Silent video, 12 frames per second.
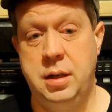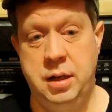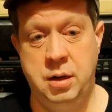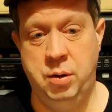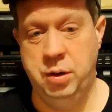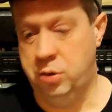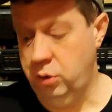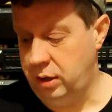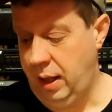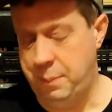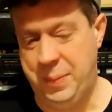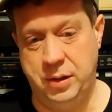you know, or a good
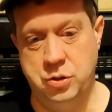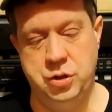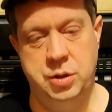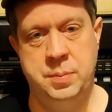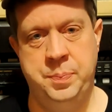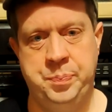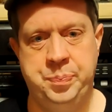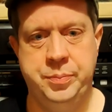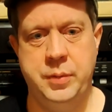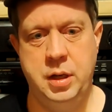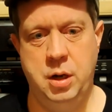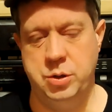like Belgian,
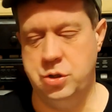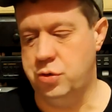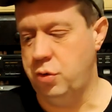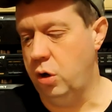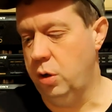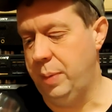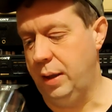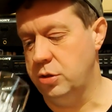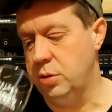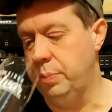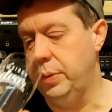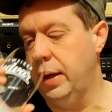you know, a strong
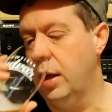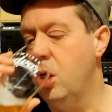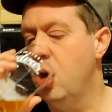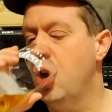Belgian beer.